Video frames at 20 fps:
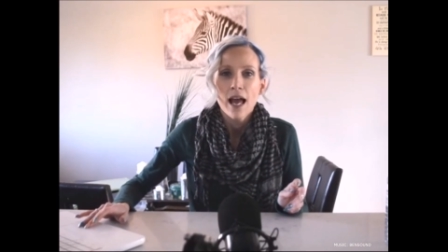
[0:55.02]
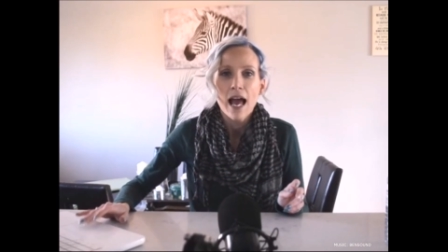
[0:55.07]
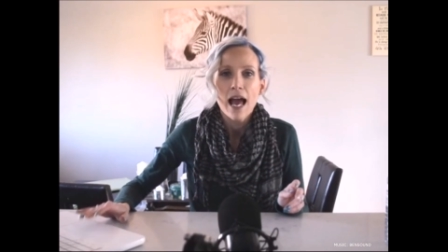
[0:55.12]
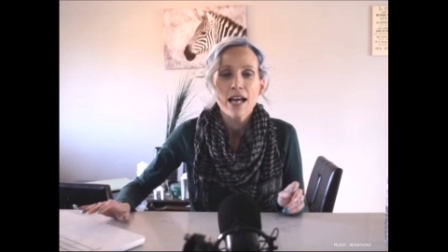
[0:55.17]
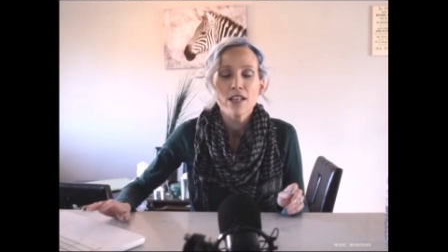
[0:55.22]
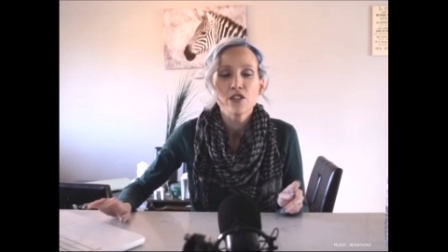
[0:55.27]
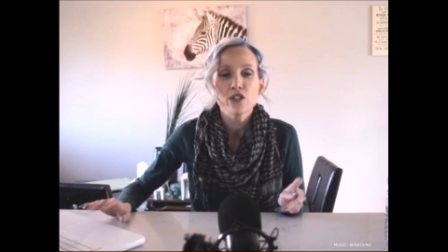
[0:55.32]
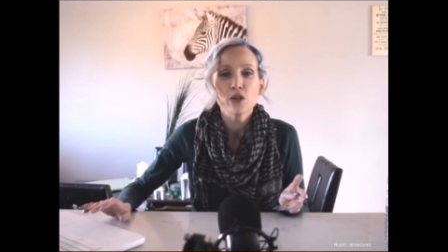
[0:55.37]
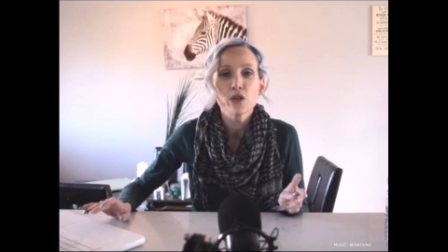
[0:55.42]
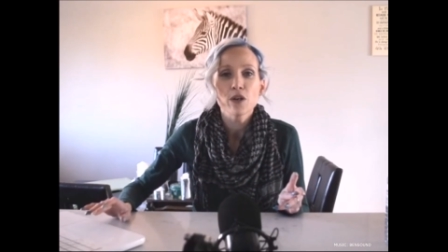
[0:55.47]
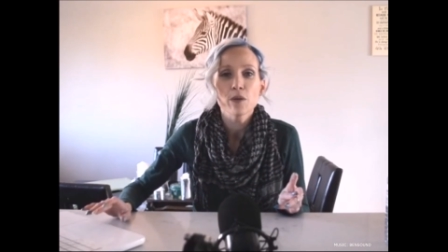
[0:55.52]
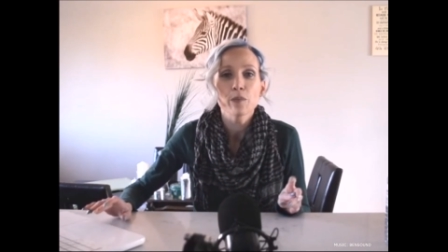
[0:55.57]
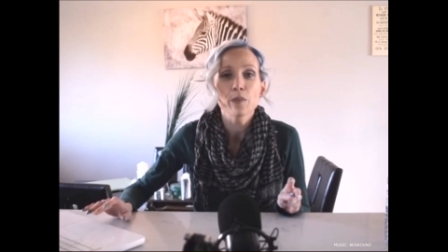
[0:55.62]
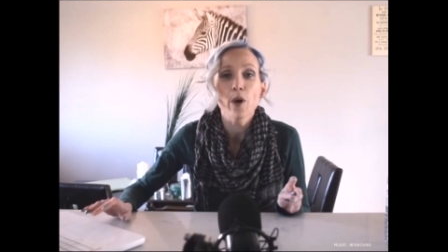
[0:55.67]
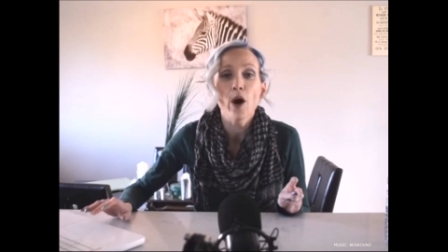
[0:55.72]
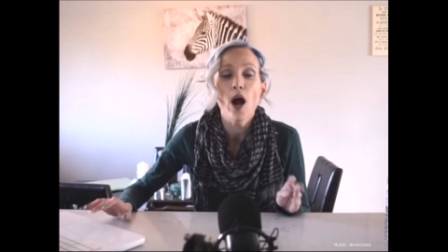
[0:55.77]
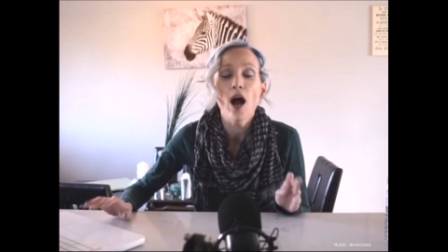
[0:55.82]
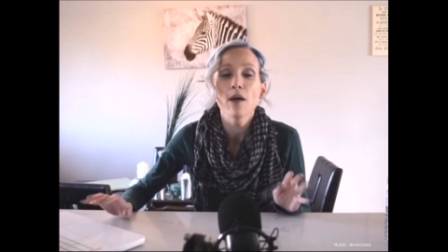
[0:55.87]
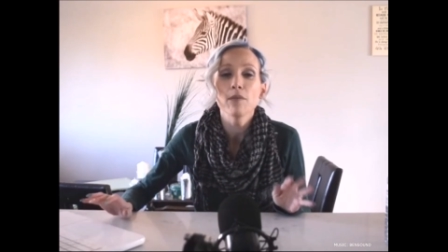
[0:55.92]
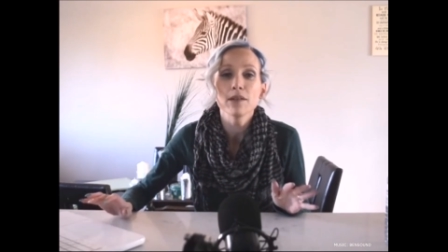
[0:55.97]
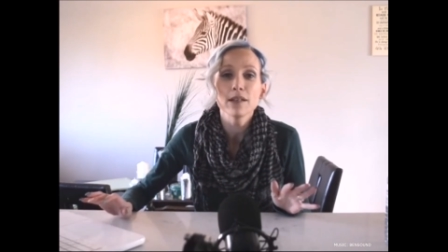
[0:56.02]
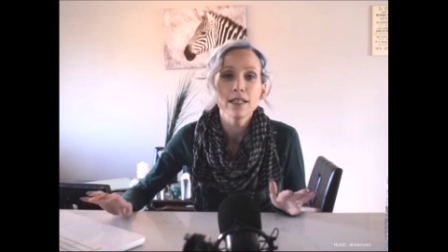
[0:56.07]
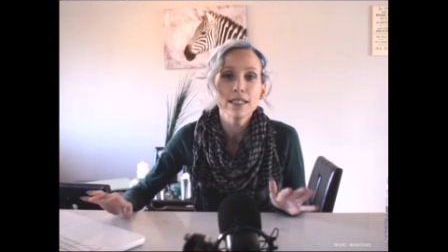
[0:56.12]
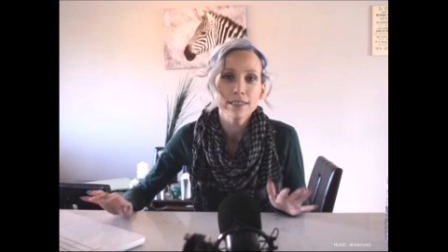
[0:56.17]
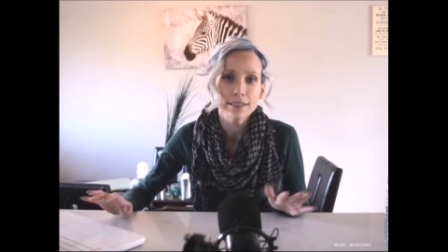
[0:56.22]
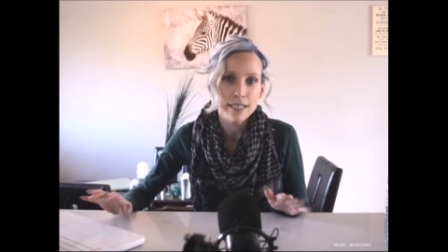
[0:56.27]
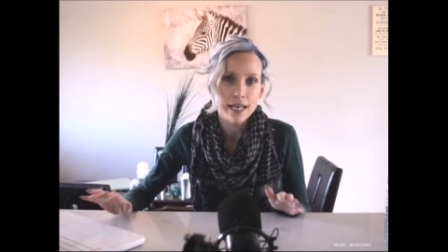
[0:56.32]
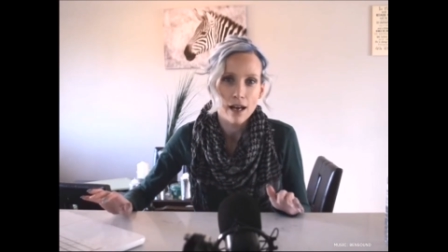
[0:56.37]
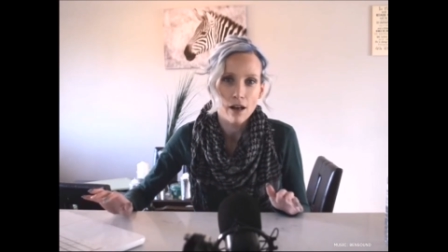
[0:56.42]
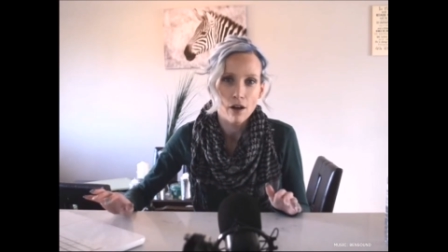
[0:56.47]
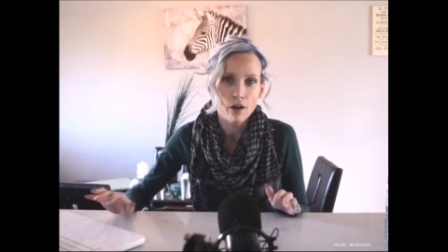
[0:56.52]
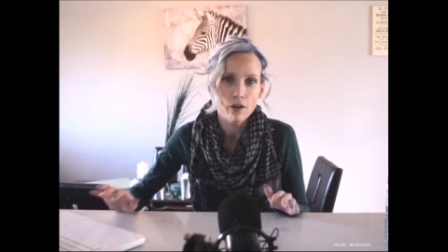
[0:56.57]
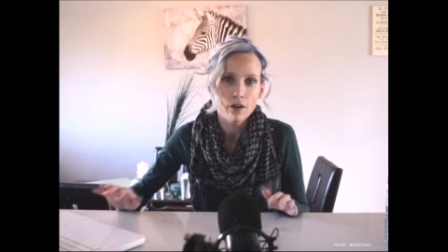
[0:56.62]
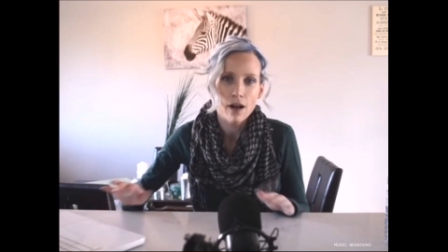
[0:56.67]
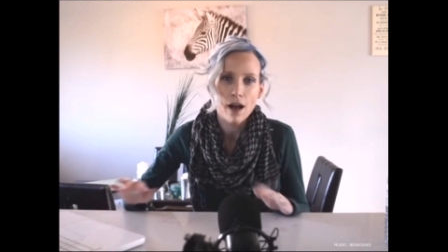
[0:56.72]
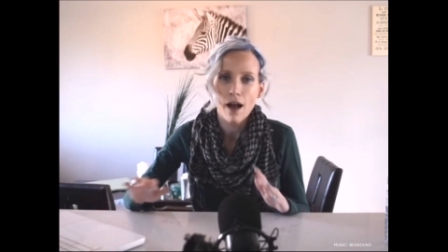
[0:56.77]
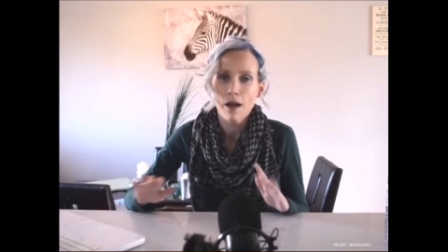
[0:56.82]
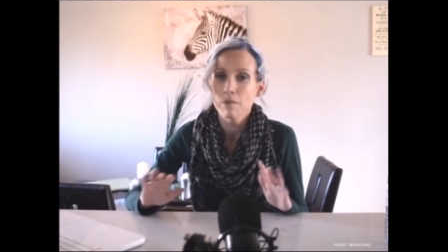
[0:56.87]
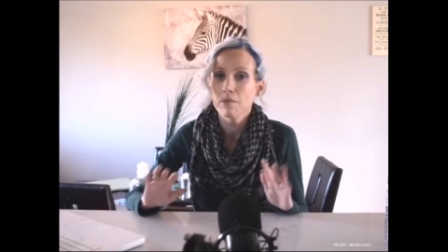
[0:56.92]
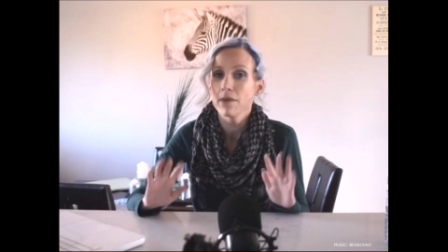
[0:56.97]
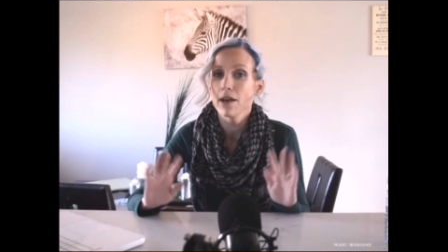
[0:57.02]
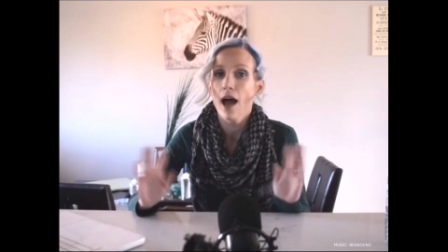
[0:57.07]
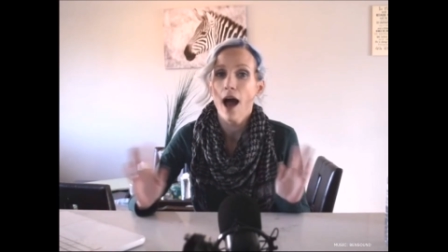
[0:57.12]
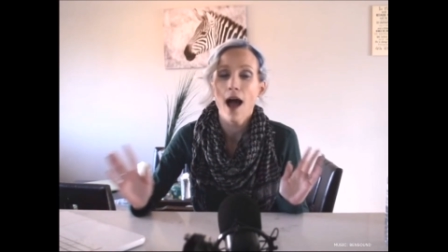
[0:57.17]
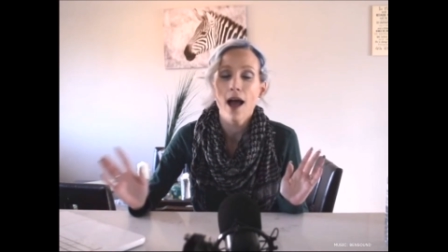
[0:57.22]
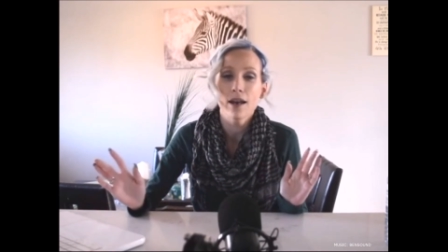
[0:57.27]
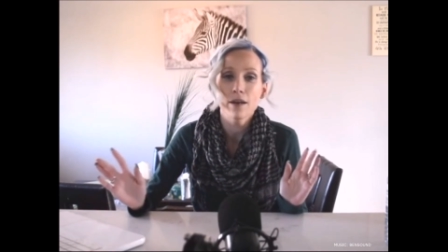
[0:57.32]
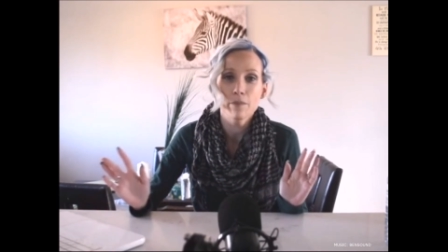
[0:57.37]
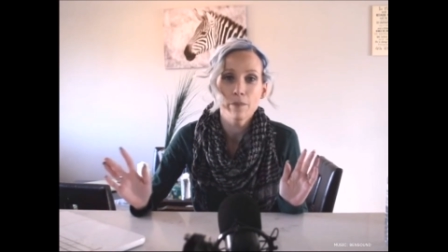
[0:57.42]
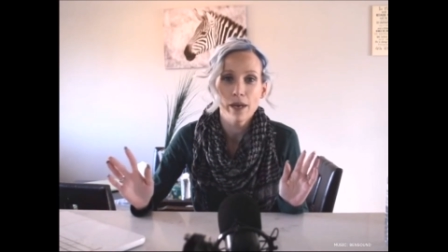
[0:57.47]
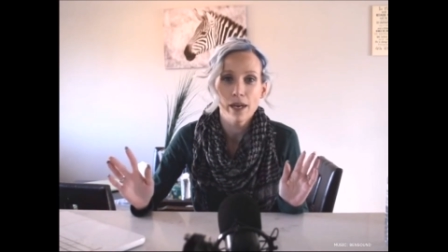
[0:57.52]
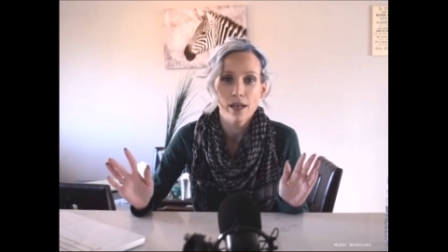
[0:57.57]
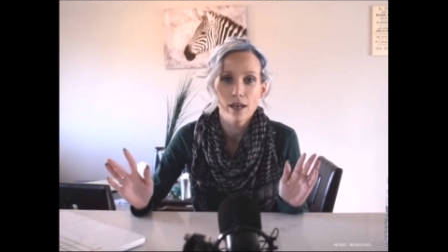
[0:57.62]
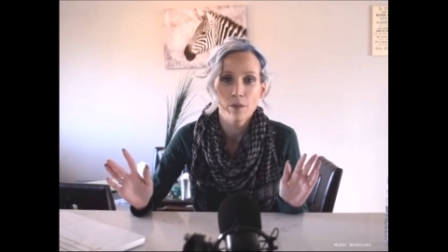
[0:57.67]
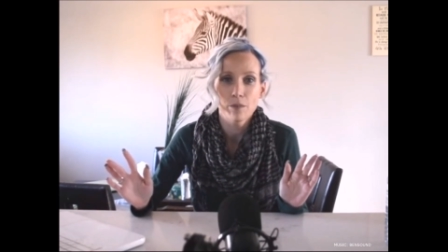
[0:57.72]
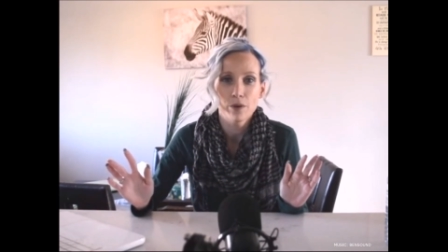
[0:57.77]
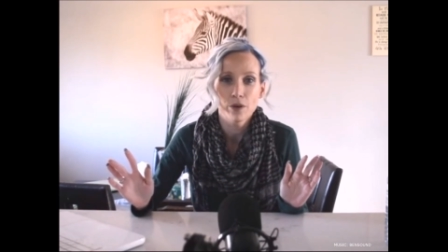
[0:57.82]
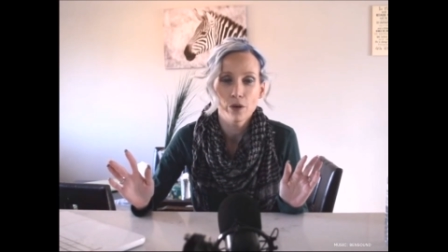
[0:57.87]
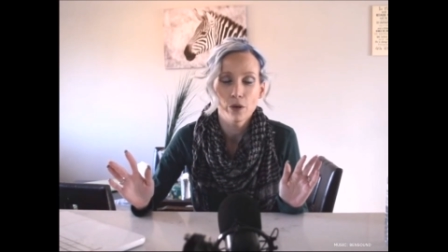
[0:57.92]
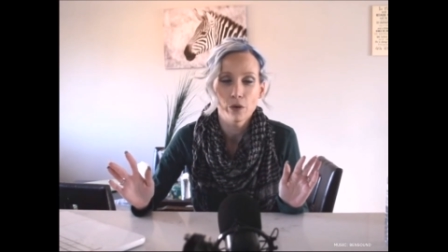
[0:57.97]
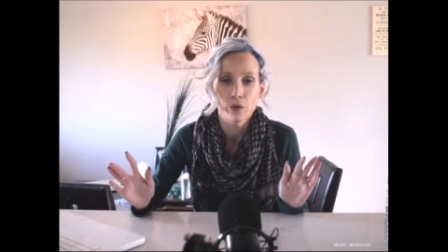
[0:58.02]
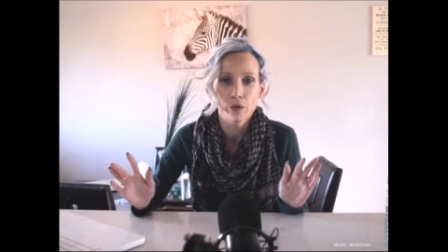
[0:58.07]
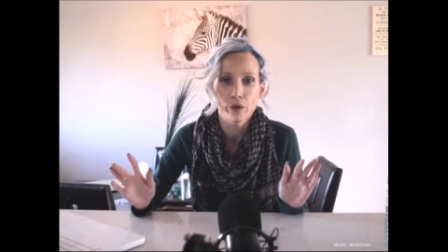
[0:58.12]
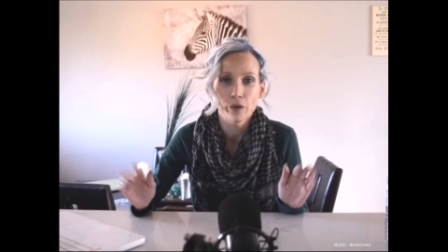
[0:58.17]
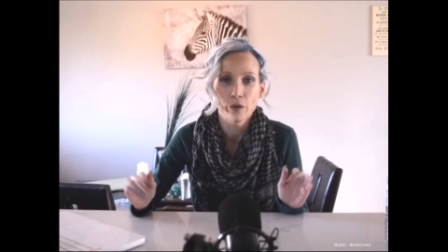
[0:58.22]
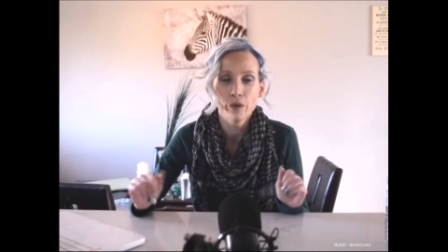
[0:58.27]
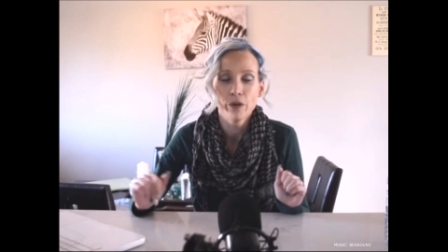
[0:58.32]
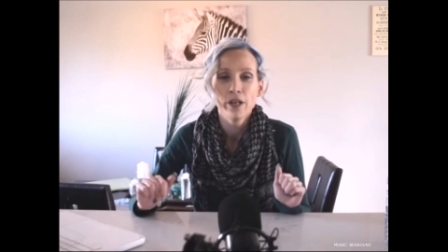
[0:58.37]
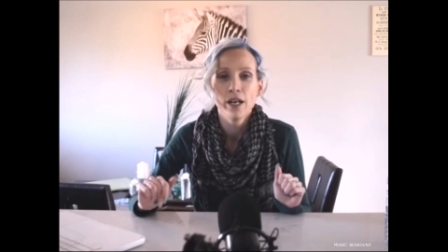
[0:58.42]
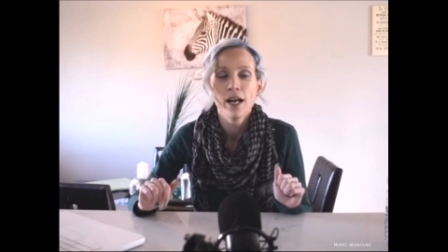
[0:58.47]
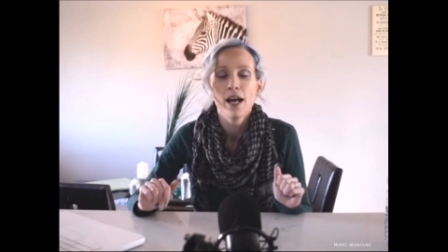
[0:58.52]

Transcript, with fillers: As you can probably tell, I'm not a makeup guru.